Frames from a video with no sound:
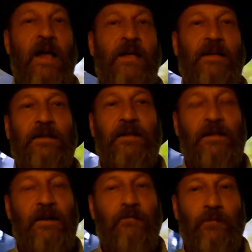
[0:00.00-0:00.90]
I
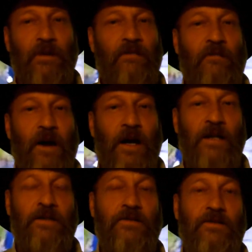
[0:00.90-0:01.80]
cannot really
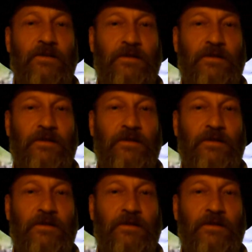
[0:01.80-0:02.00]
find.